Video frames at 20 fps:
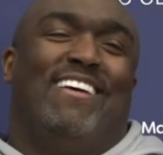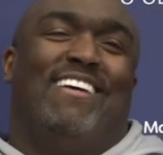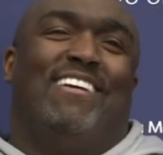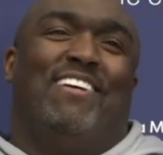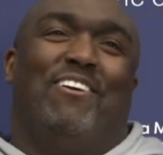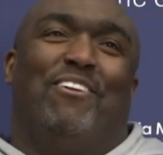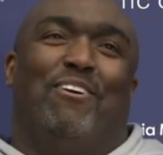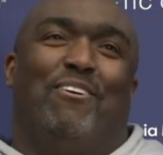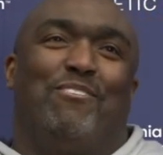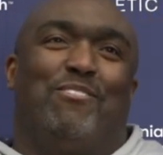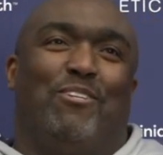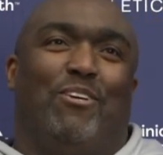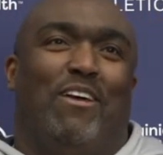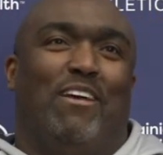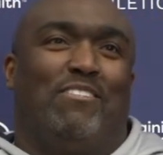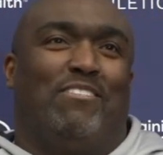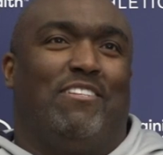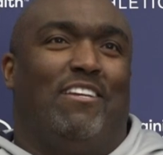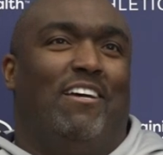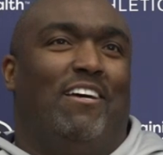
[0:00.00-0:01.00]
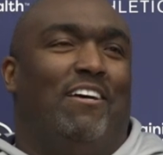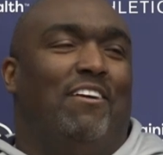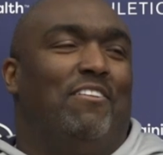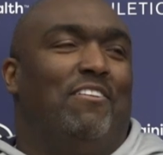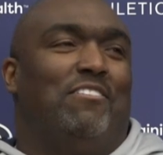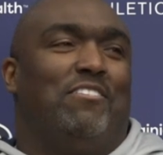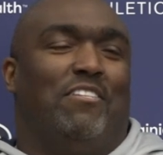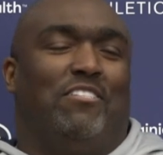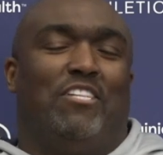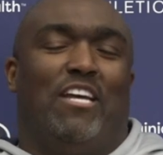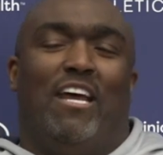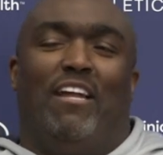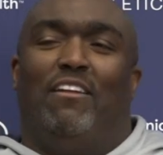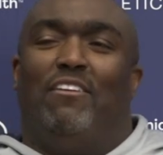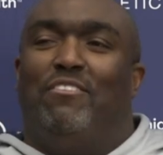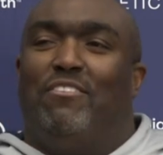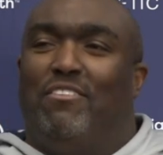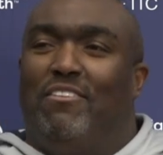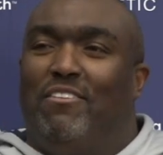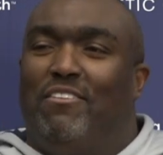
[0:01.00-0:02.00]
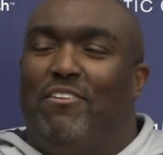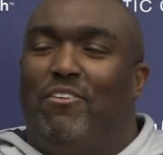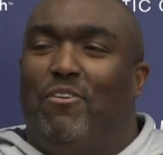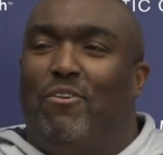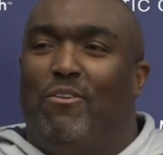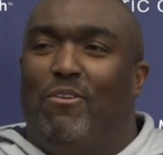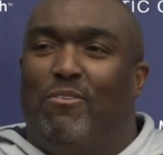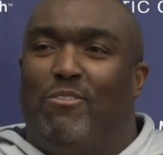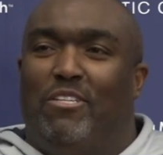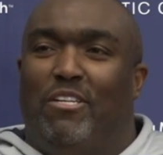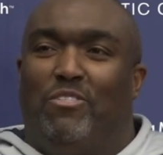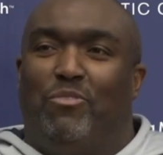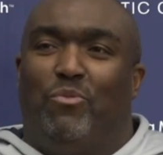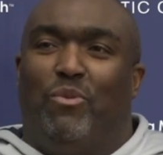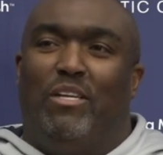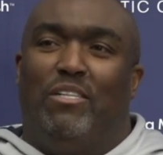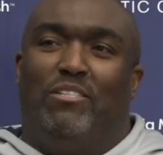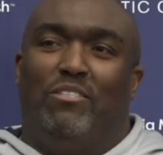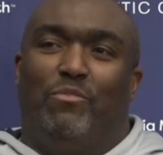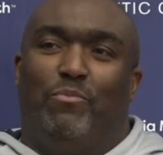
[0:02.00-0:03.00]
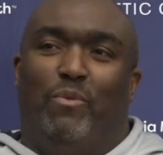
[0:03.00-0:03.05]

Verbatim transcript: you know, so it's a, it's a challenge, you know, in those situations.